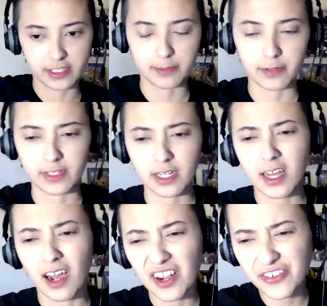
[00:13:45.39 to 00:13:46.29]
thing above it.
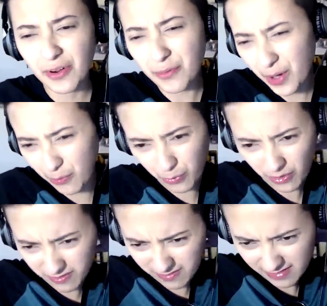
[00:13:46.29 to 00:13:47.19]
I don't know
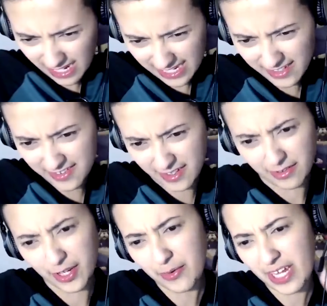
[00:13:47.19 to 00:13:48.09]
what that is though.
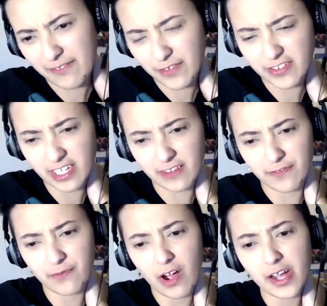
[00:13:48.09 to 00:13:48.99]
I only ever see the
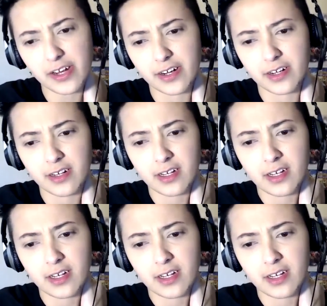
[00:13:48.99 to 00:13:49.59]
fire